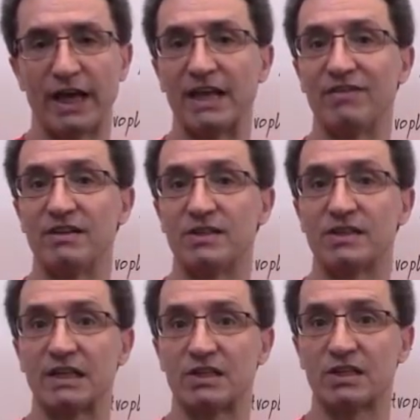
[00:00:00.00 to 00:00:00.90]
and even
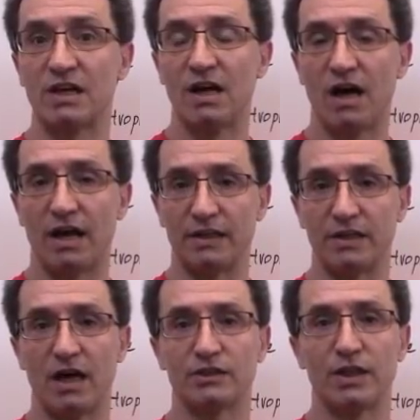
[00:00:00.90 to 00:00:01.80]

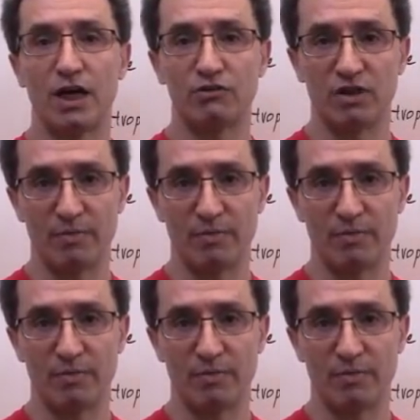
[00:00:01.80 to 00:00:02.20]
600,000 IU.